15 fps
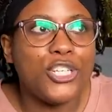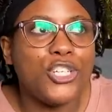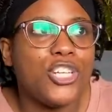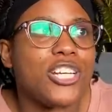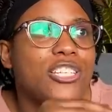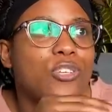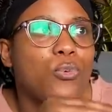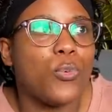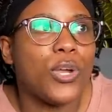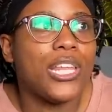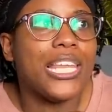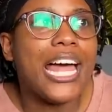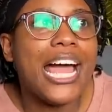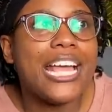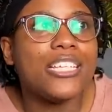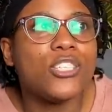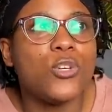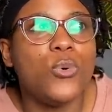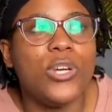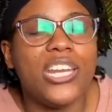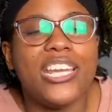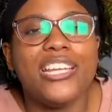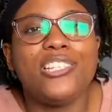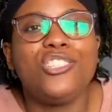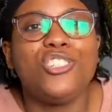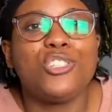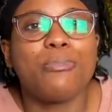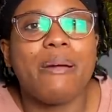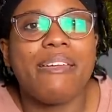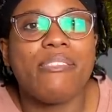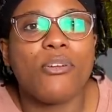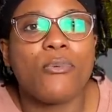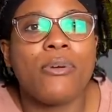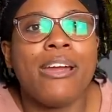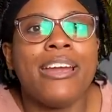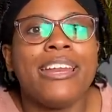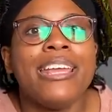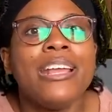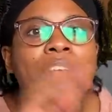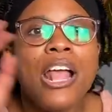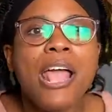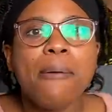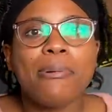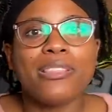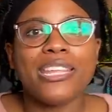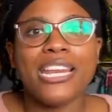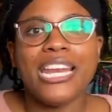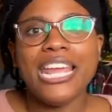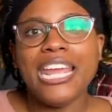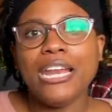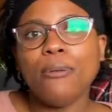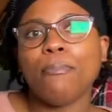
She doesn't realize who it is just by their writing. But then in